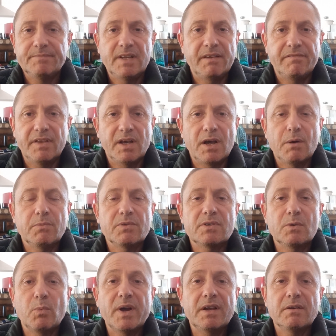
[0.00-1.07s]
if they're going
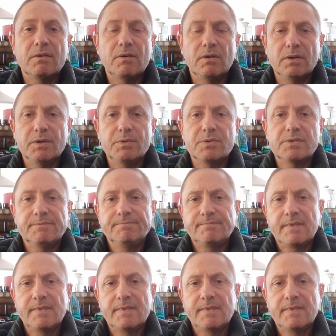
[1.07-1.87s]
to win or lose